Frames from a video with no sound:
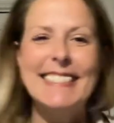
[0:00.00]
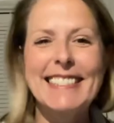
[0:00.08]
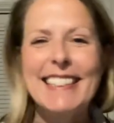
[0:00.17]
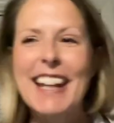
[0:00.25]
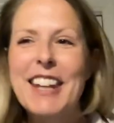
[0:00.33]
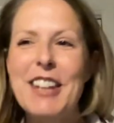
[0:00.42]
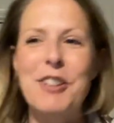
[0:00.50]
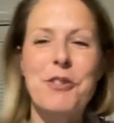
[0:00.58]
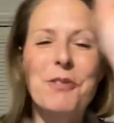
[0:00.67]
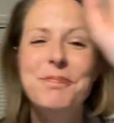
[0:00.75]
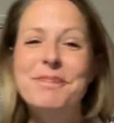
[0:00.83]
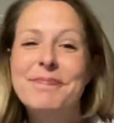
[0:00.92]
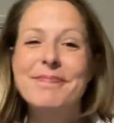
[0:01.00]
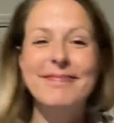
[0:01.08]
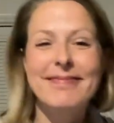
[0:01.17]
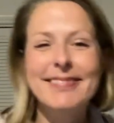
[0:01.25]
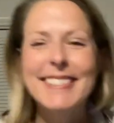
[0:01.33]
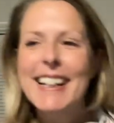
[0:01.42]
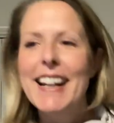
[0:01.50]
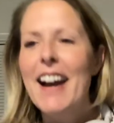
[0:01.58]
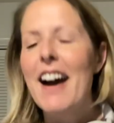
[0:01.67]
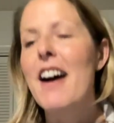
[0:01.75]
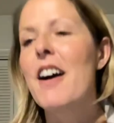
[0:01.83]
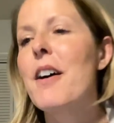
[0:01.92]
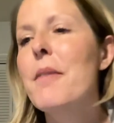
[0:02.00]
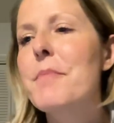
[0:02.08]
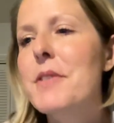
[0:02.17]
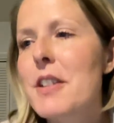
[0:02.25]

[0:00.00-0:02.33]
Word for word: Thank you. Um,